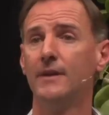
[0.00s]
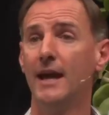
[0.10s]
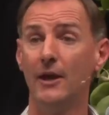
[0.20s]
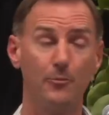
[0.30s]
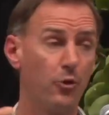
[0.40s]

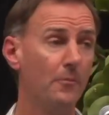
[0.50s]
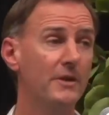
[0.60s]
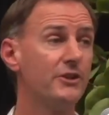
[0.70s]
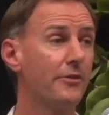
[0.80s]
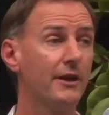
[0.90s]
And the problem
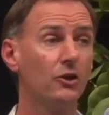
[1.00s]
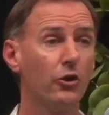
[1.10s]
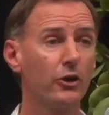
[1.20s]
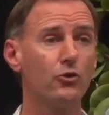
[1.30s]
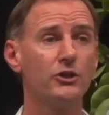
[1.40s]
is, I think a lot
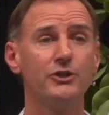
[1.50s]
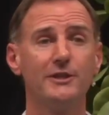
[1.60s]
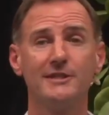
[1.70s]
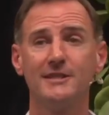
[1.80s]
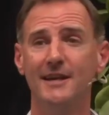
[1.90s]
of
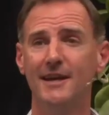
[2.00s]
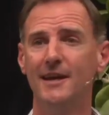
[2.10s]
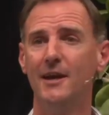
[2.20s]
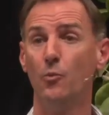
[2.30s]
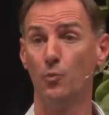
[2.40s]
Christians
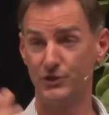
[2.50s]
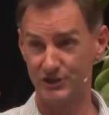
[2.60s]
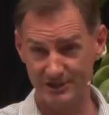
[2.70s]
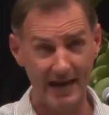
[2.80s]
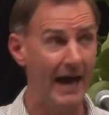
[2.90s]

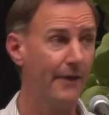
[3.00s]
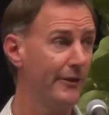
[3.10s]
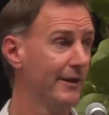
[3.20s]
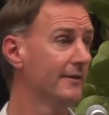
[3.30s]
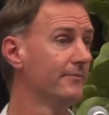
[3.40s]
start
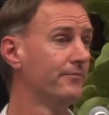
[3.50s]
there.